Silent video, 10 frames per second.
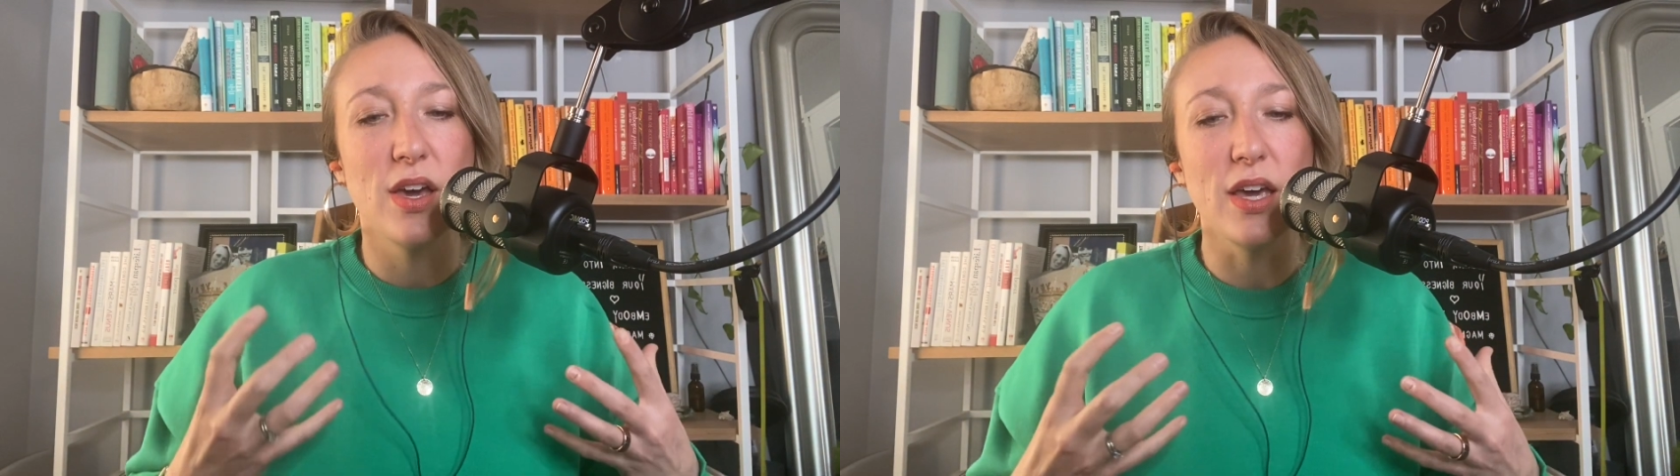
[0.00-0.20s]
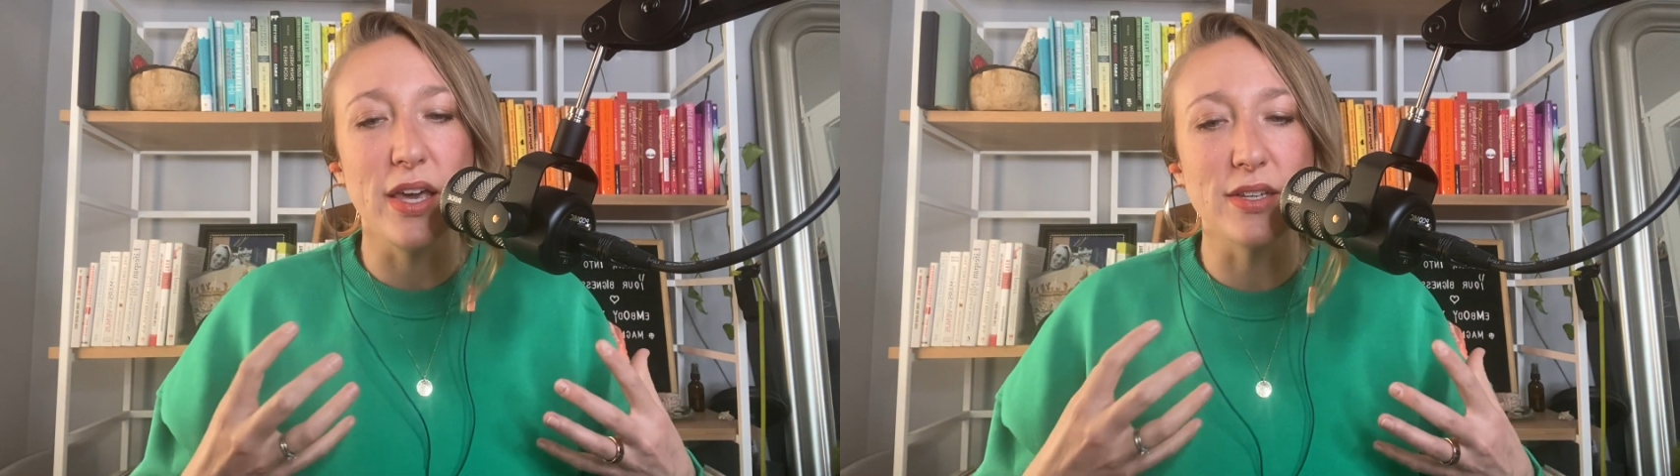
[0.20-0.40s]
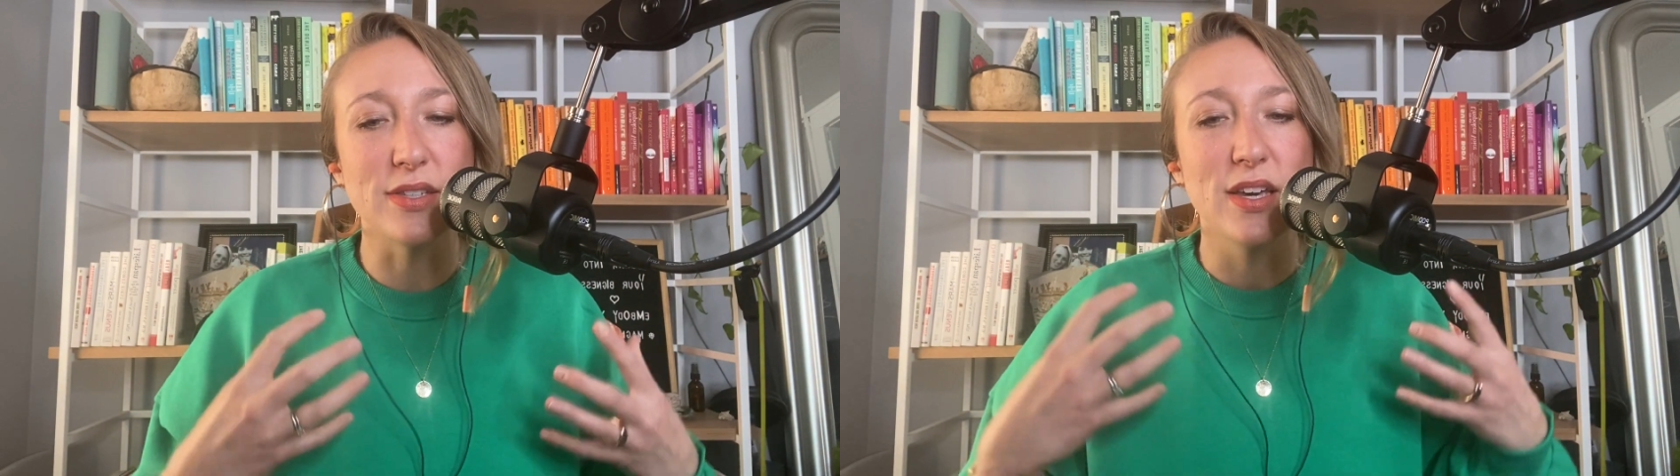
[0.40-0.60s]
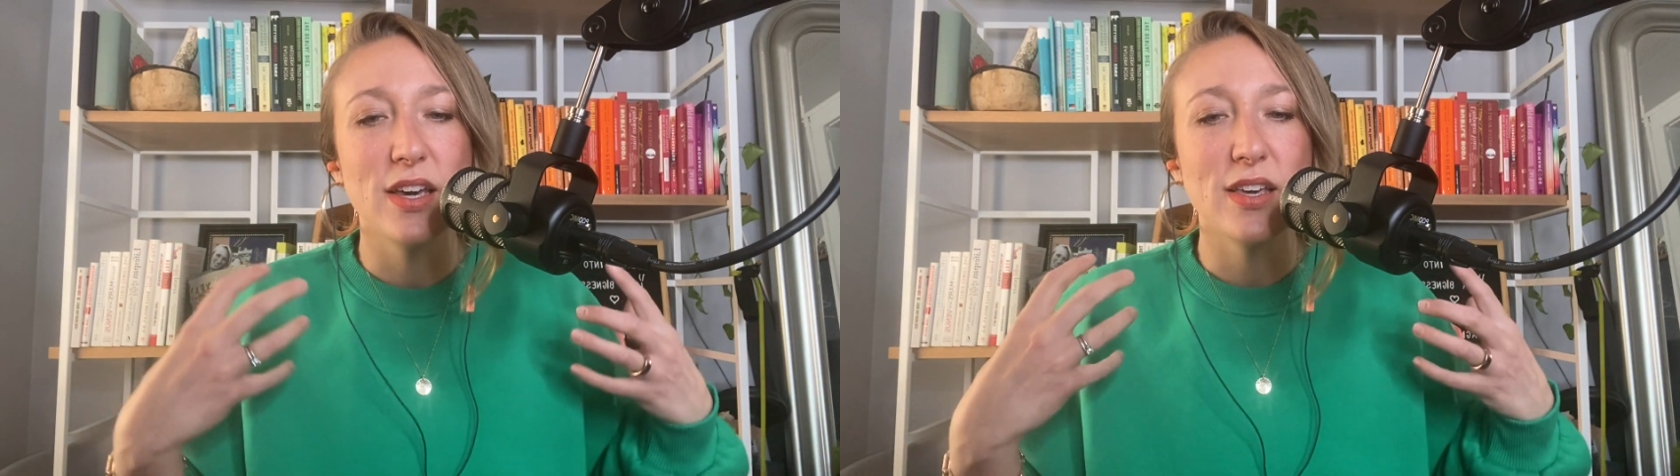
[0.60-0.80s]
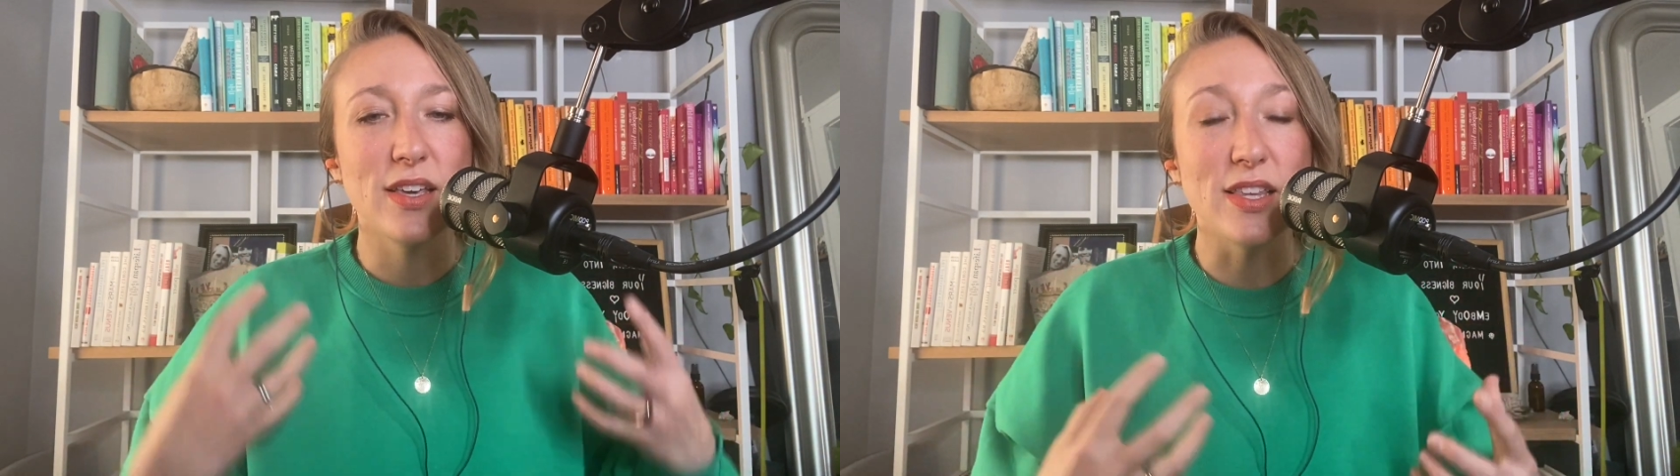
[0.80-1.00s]
is
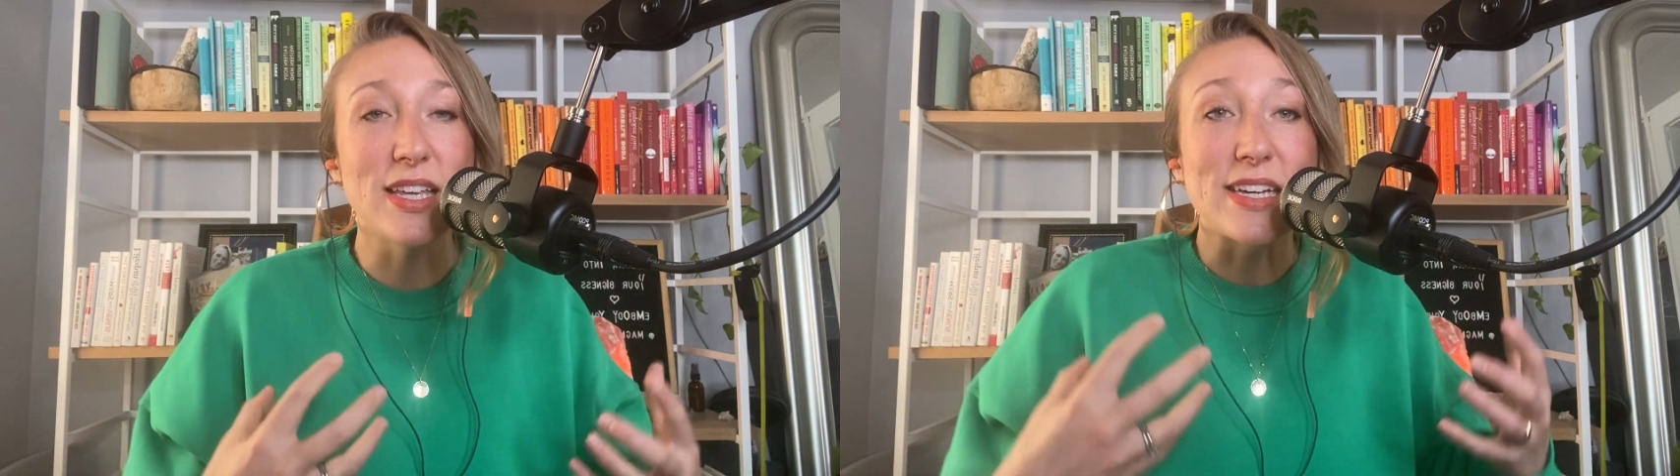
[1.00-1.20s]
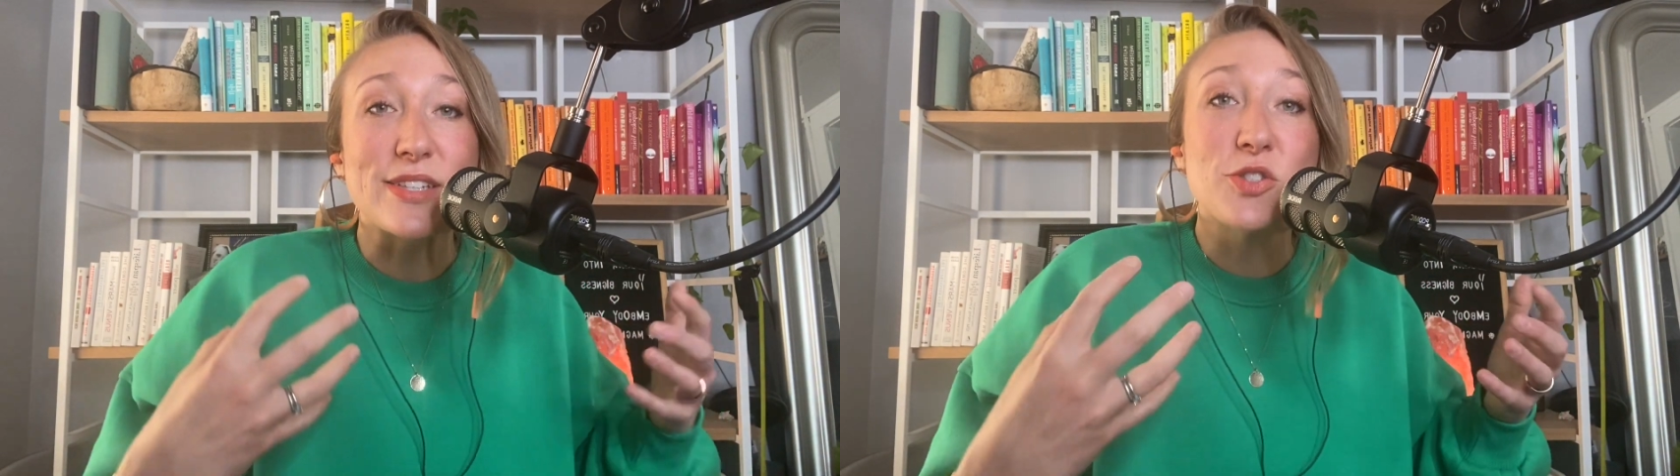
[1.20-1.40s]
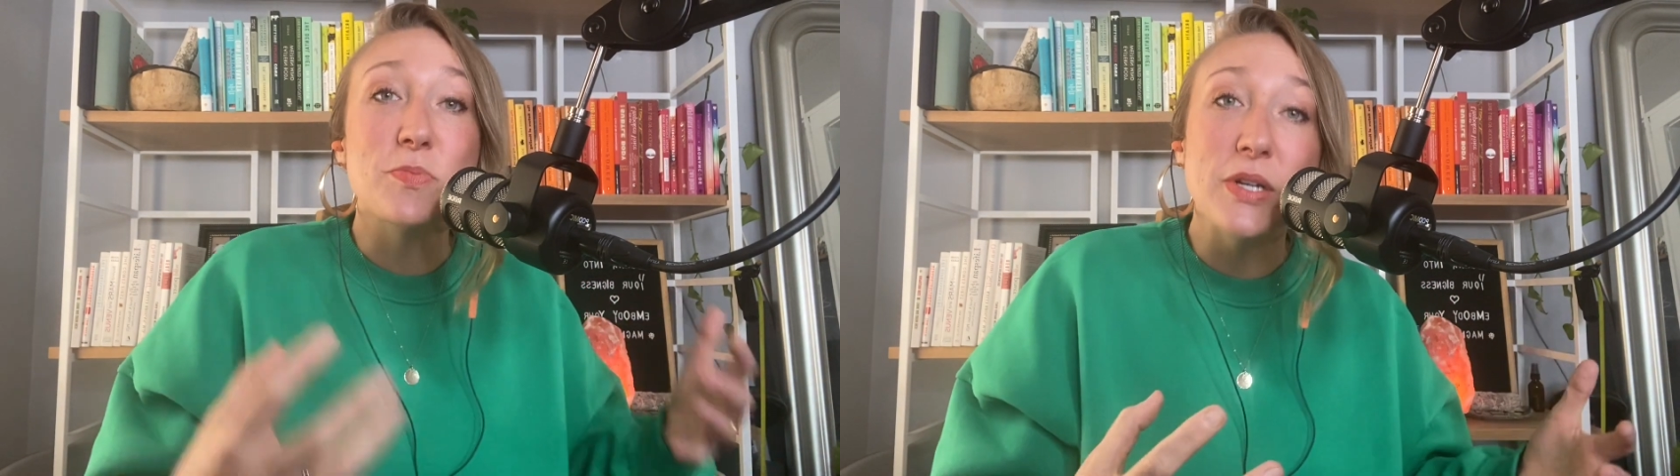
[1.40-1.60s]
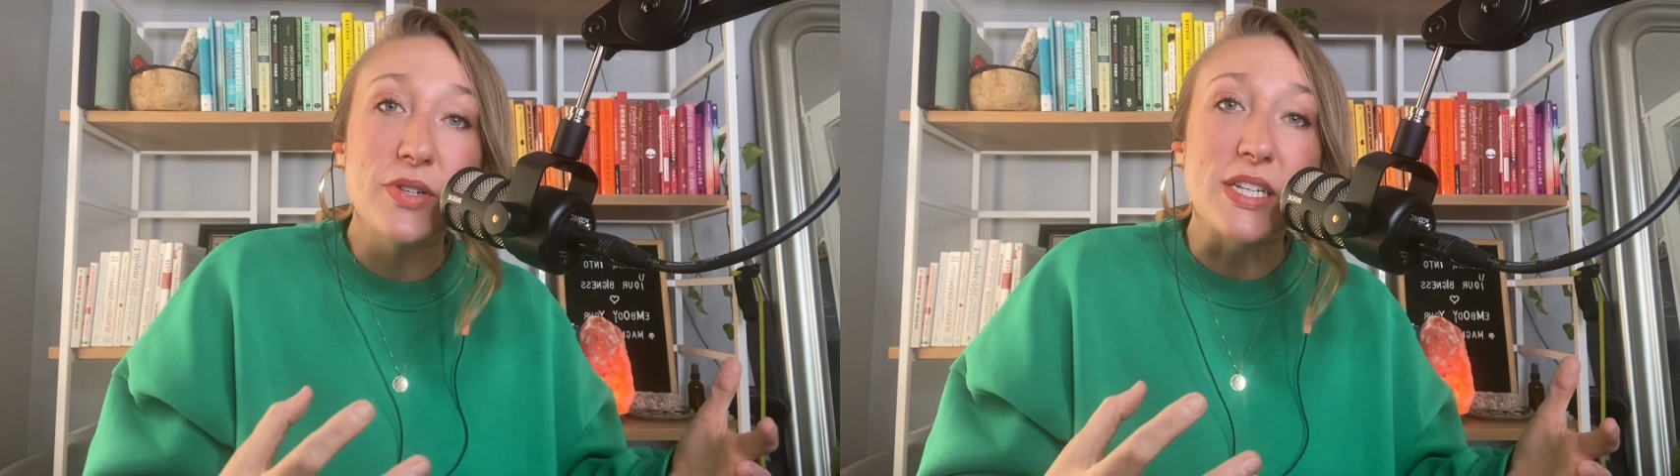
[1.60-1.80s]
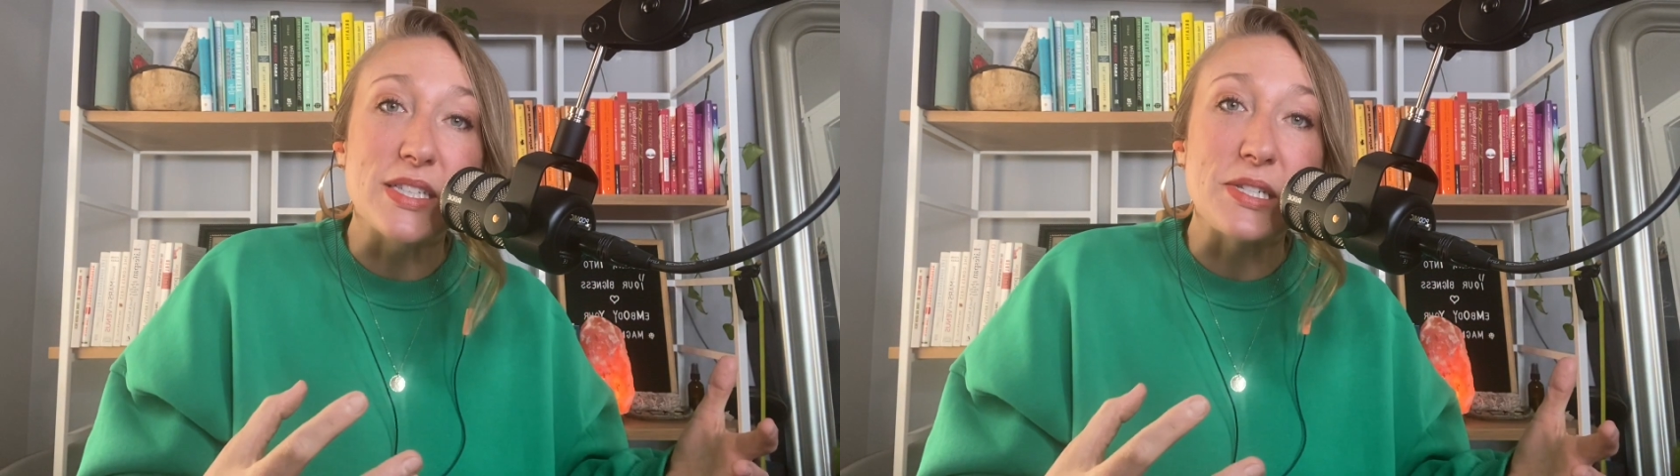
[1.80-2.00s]
healing
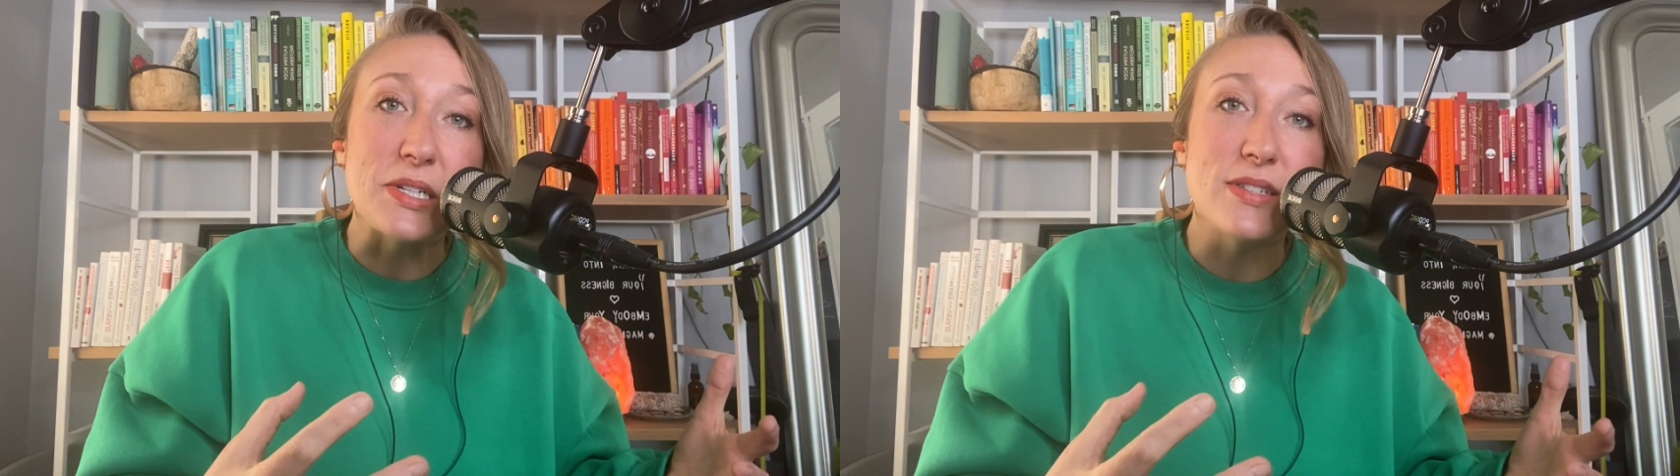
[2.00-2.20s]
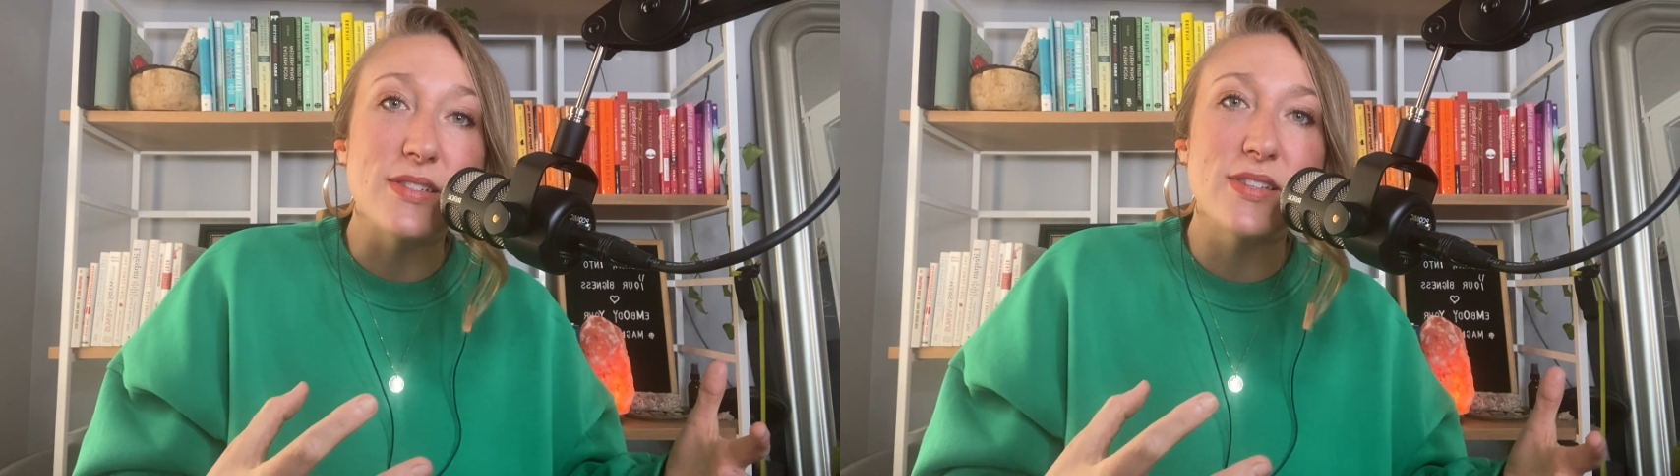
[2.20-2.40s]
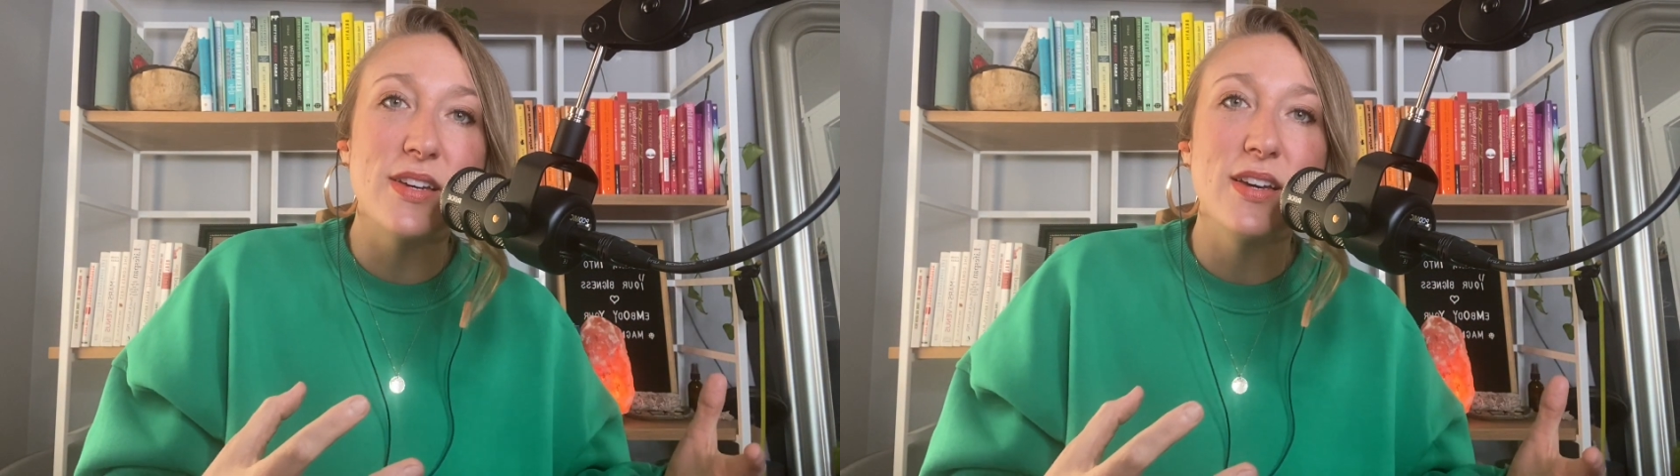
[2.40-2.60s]
experiences